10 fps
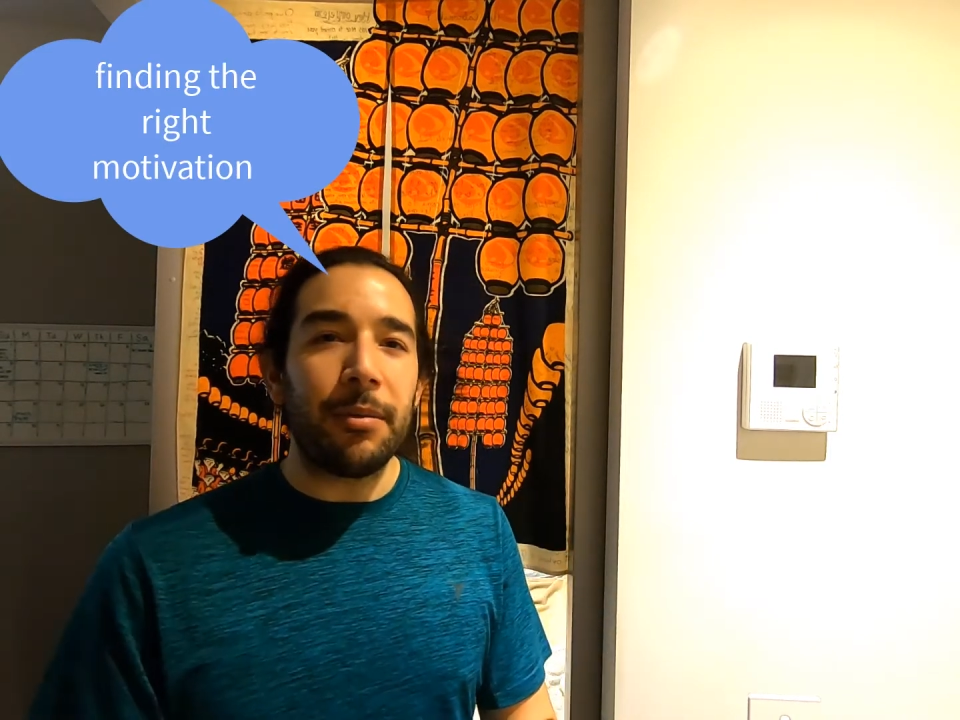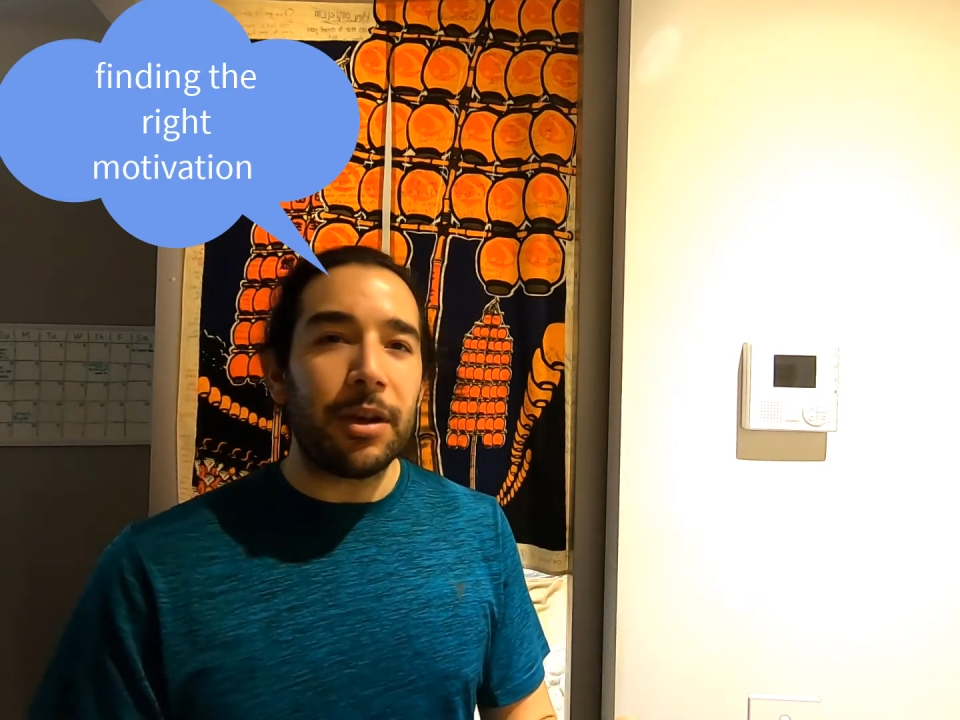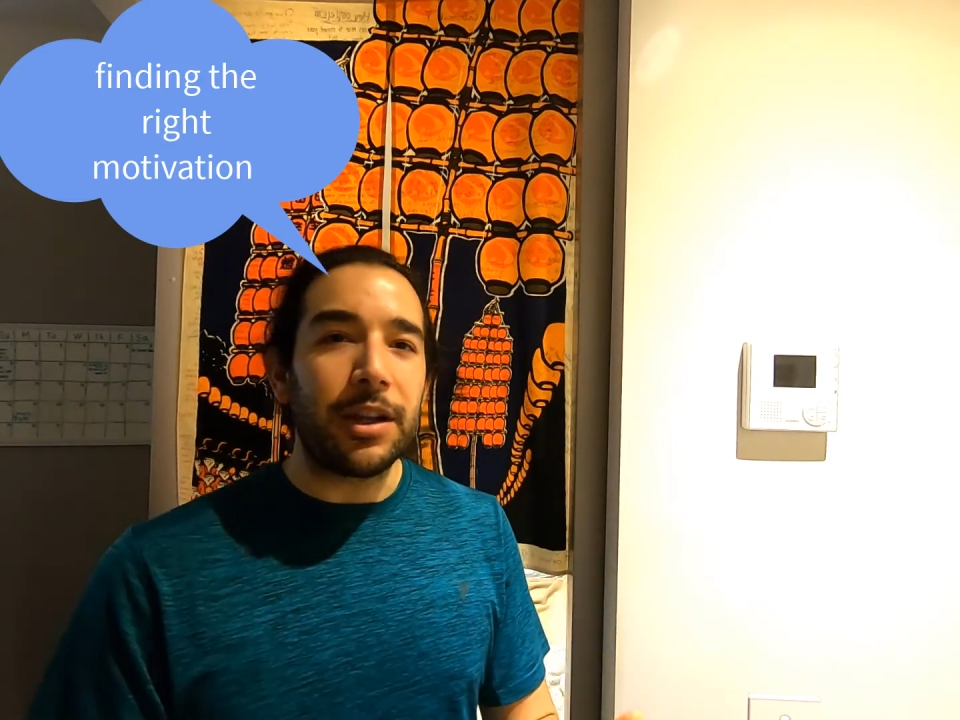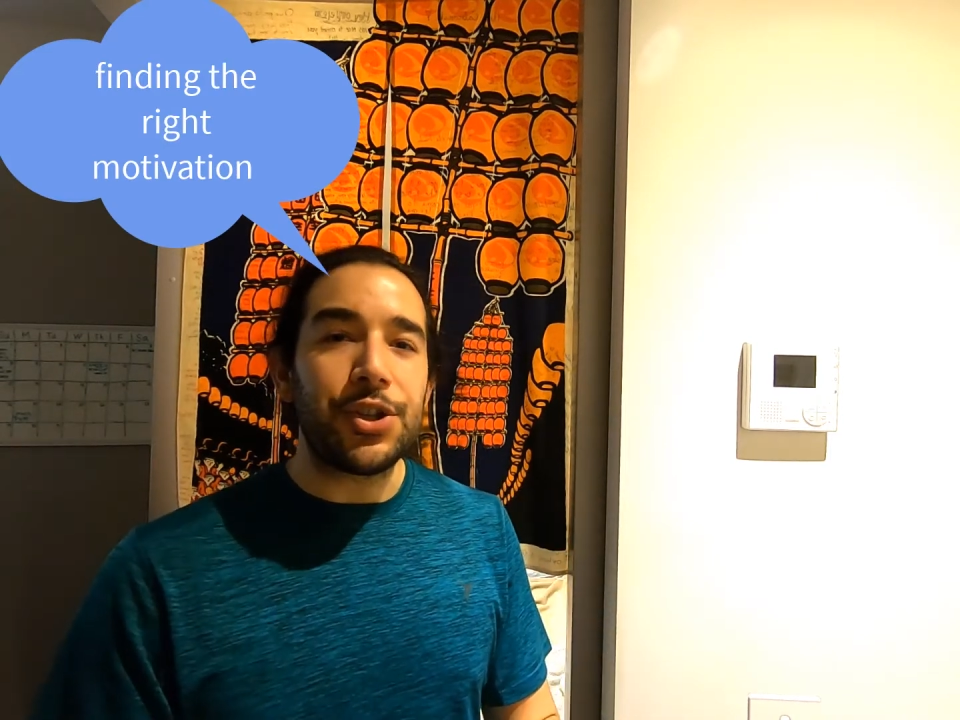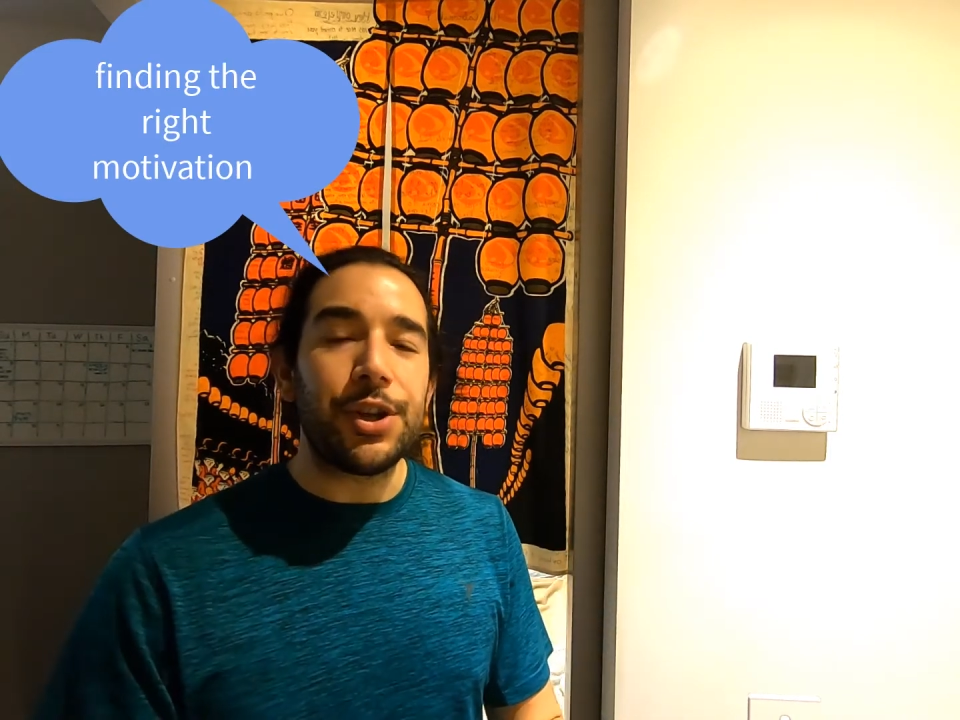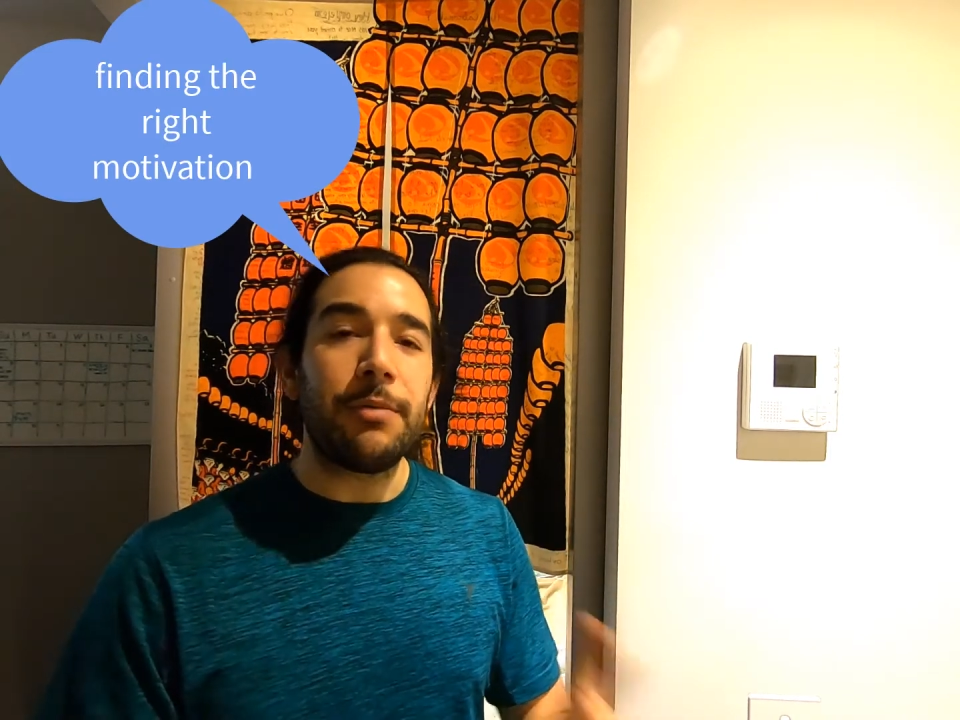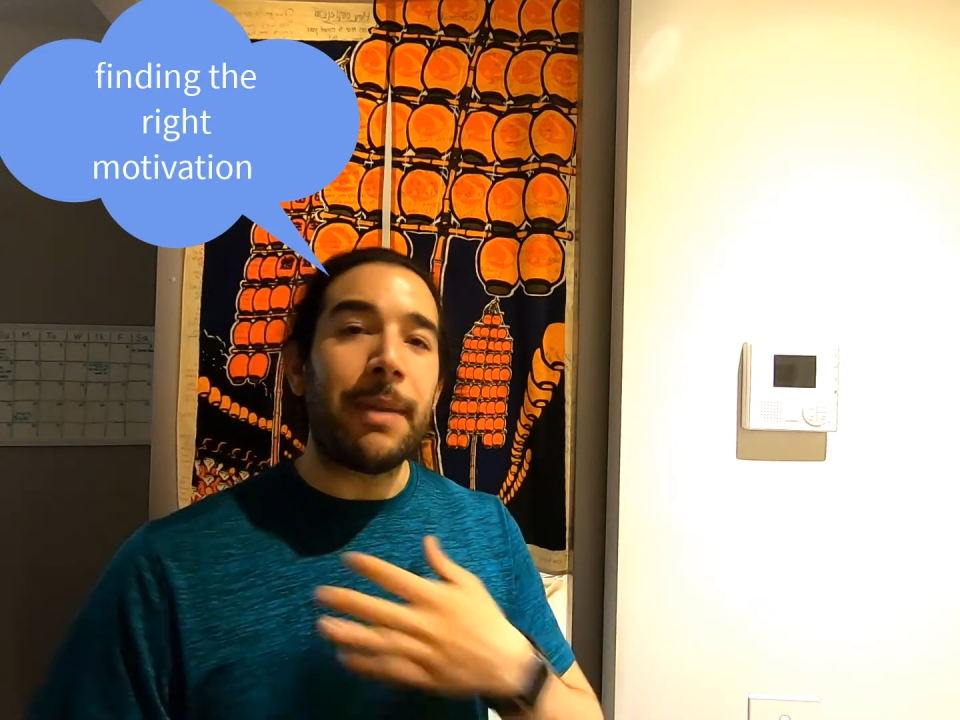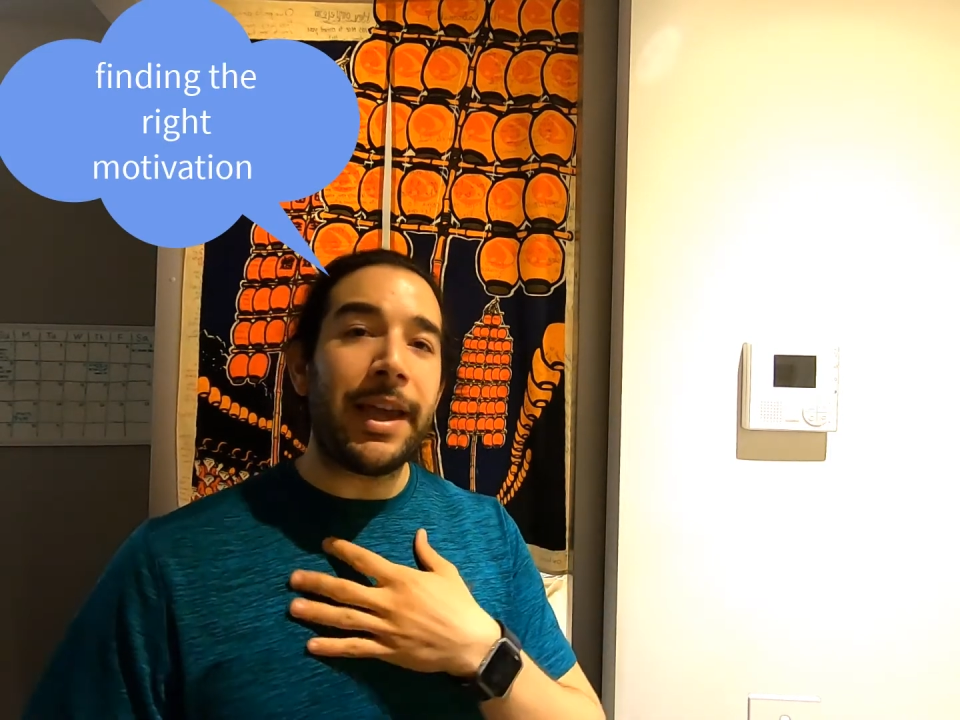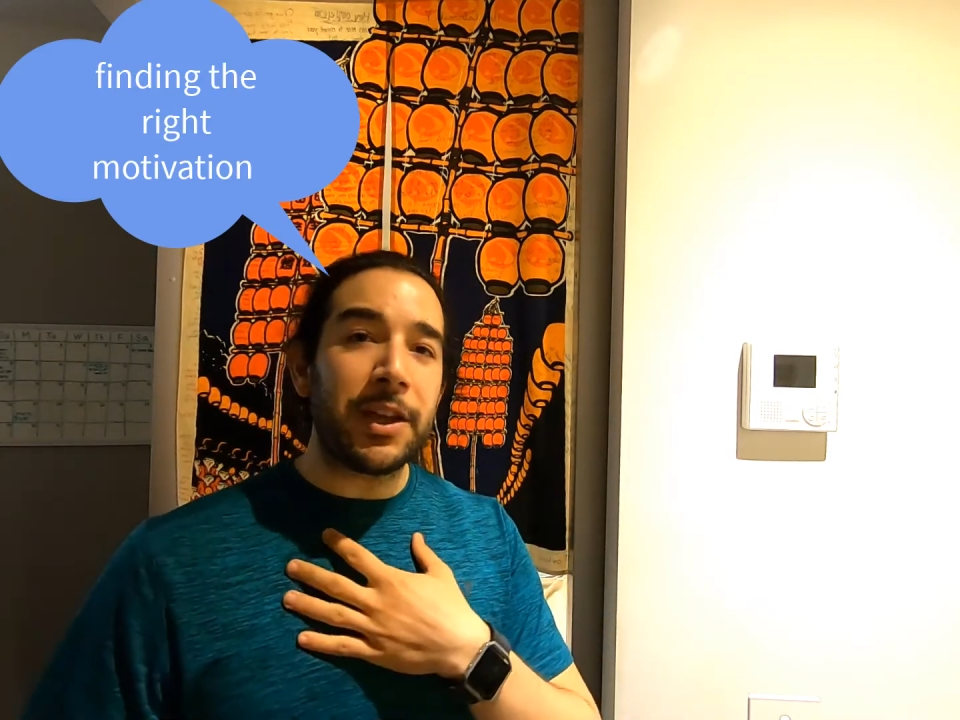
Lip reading: I'm gonna share my